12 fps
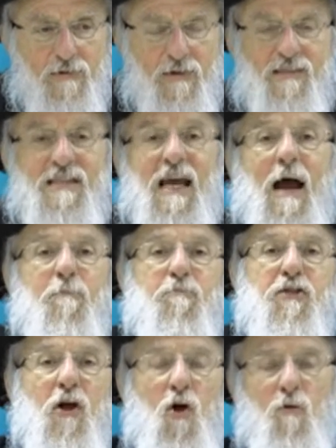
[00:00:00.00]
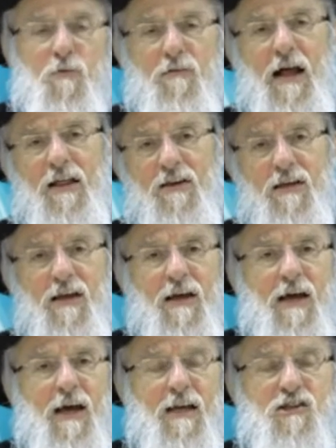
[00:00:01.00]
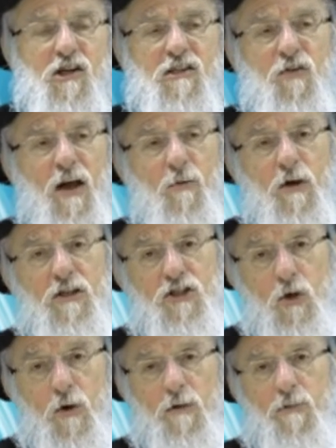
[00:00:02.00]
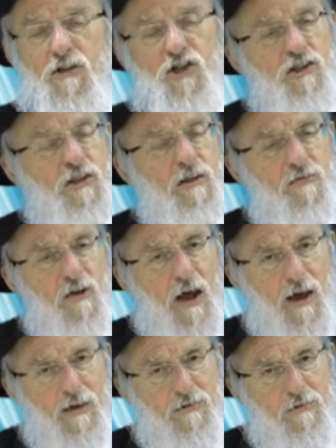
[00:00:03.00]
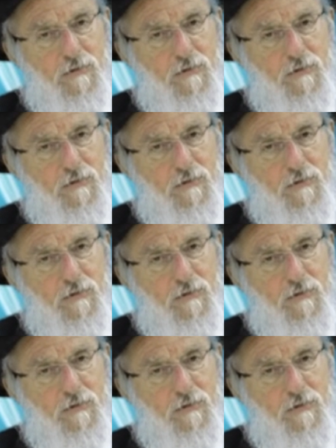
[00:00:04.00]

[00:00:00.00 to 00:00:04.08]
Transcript: He's kept the old morality and justifying what he's doing by changing the facts.